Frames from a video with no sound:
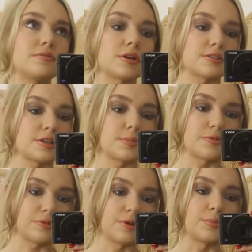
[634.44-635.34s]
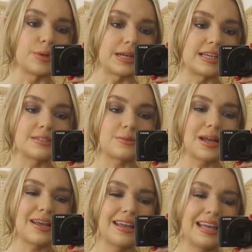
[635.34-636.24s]
Rosso before, but it's
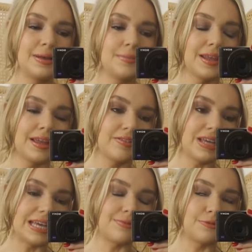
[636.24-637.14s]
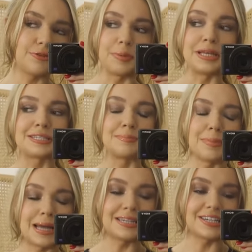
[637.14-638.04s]
quite an infamous
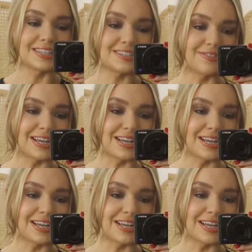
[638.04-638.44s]
Manchester